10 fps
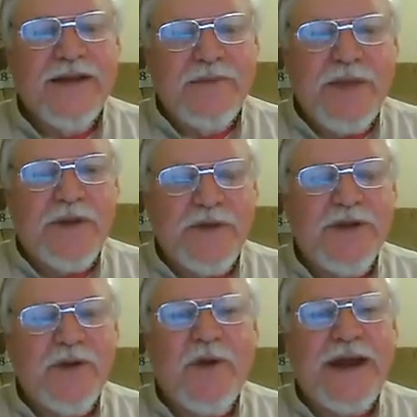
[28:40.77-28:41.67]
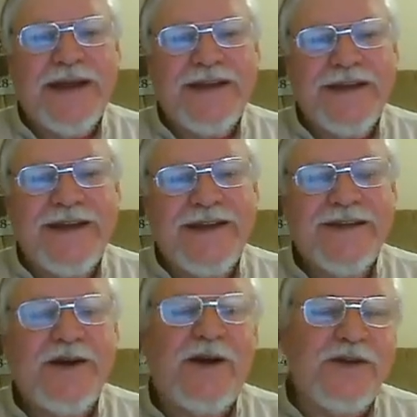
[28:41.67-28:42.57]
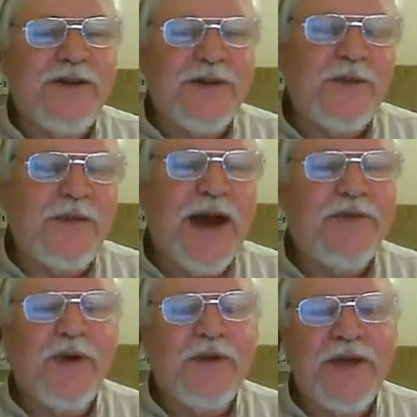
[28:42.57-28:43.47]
Met with them quietly and talked to them about what was